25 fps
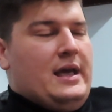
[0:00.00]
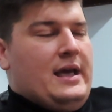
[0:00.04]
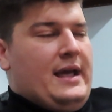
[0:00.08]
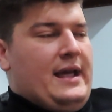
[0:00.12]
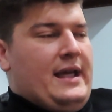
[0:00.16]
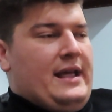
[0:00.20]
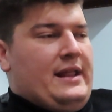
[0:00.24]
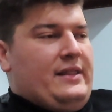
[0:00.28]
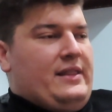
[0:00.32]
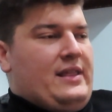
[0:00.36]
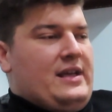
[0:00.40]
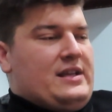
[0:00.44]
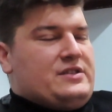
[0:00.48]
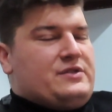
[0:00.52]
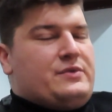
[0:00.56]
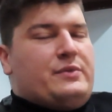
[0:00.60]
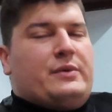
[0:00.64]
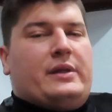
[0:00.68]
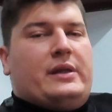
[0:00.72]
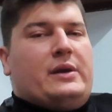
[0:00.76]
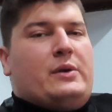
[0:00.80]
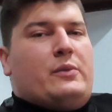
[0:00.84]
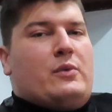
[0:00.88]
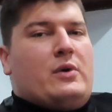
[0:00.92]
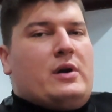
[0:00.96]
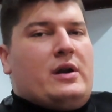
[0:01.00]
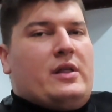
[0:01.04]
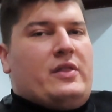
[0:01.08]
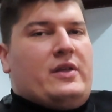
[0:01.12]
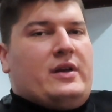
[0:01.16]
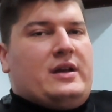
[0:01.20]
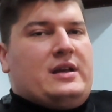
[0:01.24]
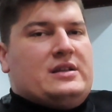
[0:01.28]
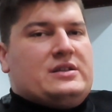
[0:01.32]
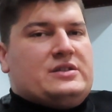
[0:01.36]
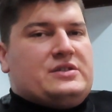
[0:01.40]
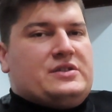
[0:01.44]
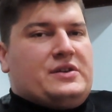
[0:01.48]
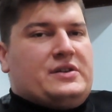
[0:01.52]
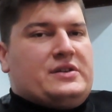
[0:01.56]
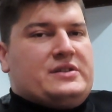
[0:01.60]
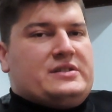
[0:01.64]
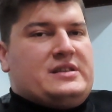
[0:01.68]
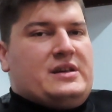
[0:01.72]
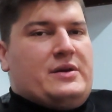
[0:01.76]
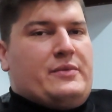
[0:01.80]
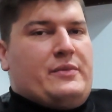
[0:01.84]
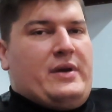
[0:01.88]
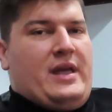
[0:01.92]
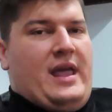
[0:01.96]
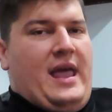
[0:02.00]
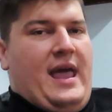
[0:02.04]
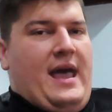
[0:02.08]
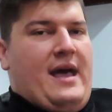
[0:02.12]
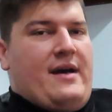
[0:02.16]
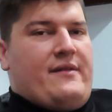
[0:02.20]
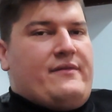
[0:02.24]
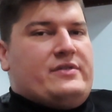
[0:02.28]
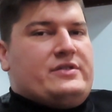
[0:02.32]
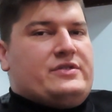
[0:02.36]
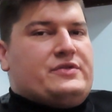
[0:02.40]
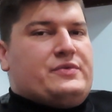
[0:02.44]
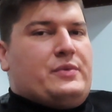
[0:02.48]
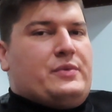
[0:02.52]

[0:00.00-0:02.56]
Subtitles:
And that's really one of the concerns that we have is